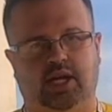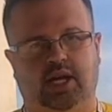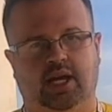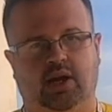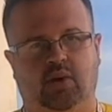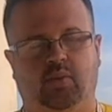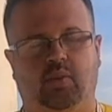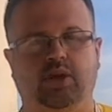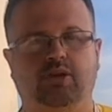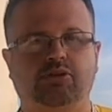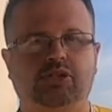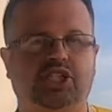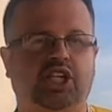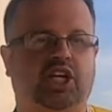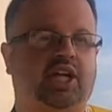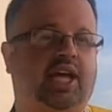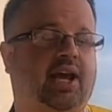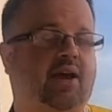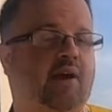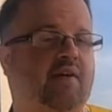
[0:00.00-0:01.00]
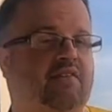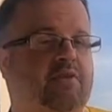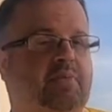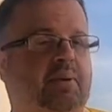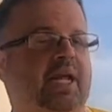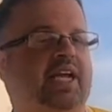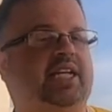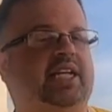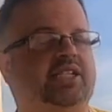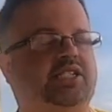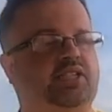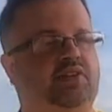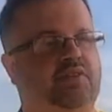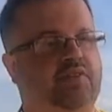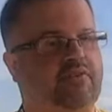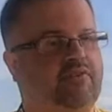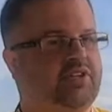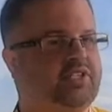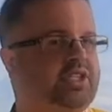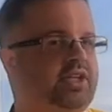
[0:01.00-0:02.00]
We also now have a playlist of
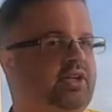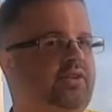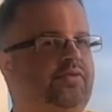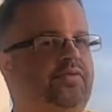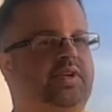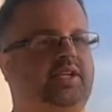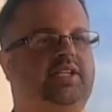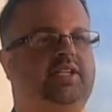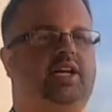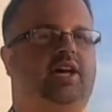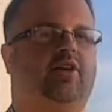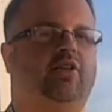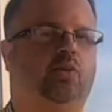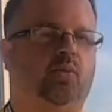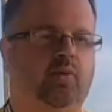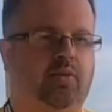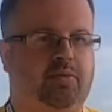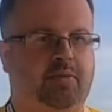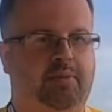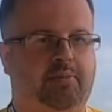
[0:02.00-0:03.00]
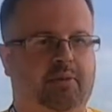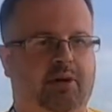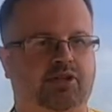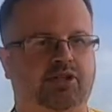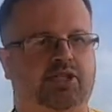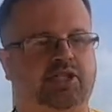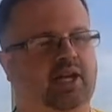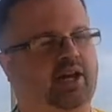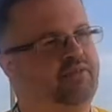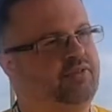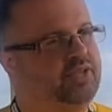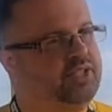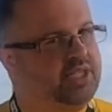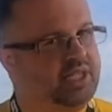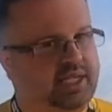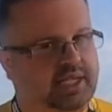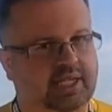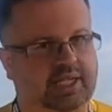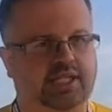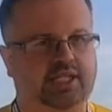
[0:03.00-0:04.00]
every single video that we'll be posting, every
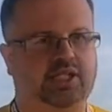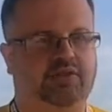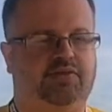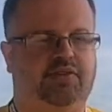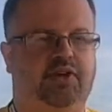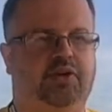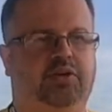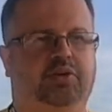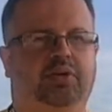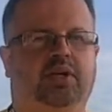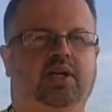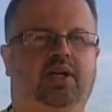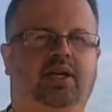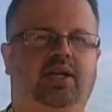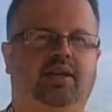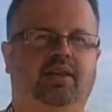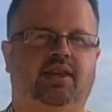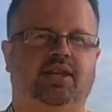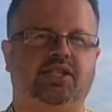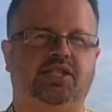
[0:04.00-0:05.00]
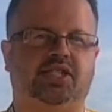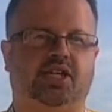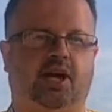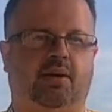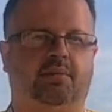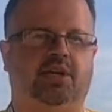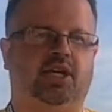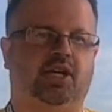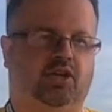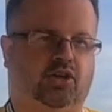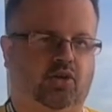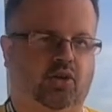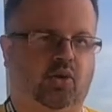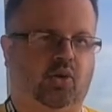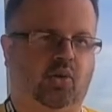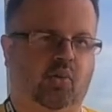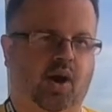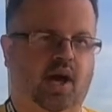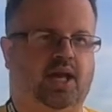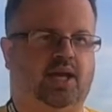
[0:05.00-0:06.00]
single interview that is coming your
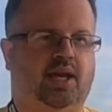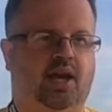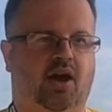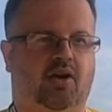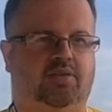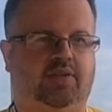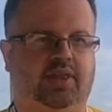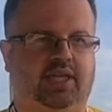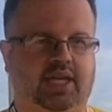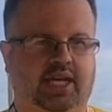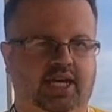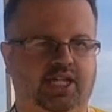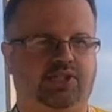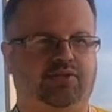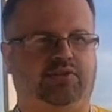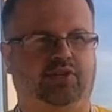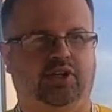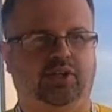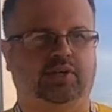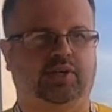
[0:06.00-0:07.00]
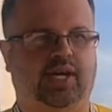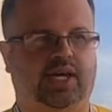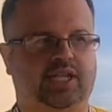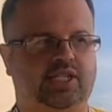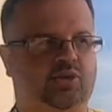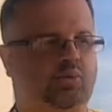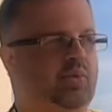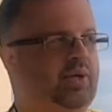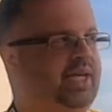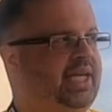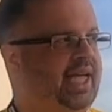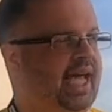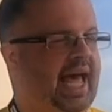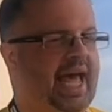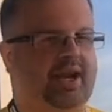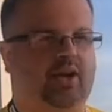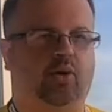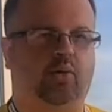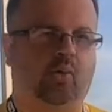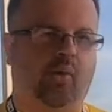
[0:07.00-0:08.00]
way over the next few days, and we
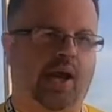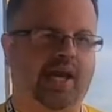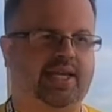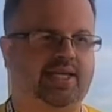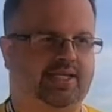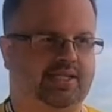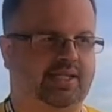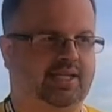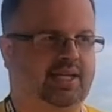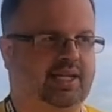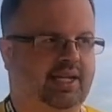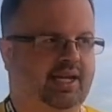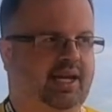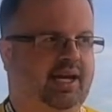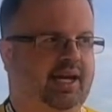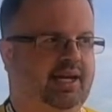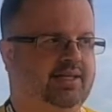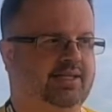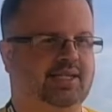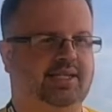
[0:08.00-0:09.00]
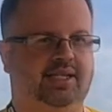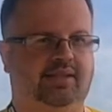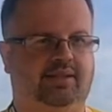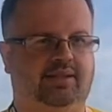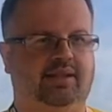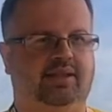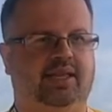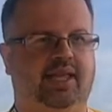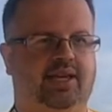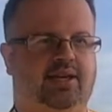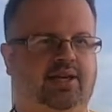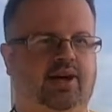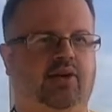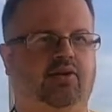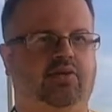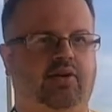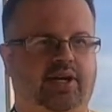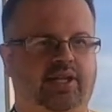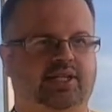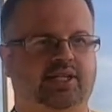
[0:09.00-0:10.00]
cannot wait until they go
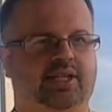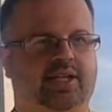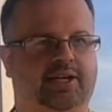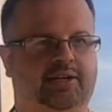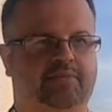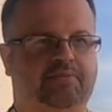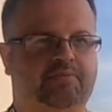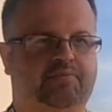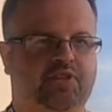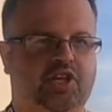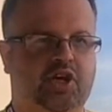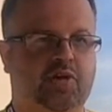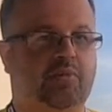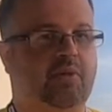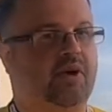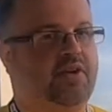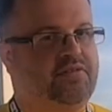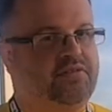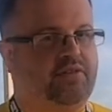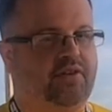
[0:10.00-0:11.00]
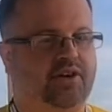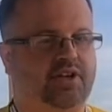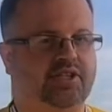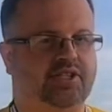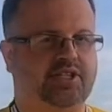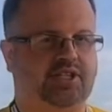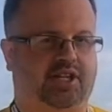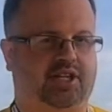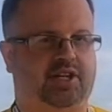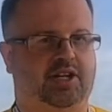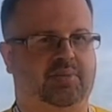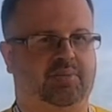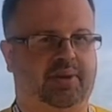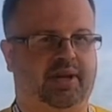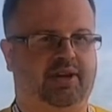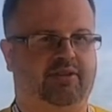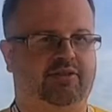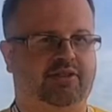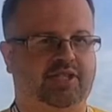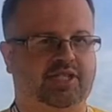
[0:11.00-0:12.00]
racing. You might find a sudden
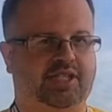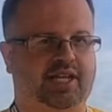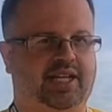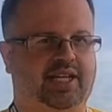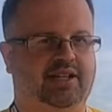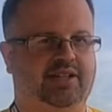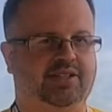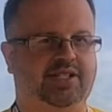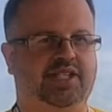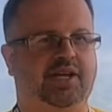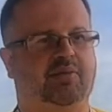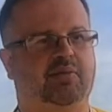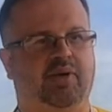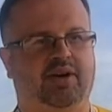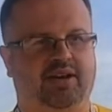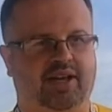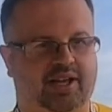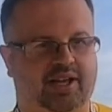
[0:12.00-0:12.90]
appearance in somewhere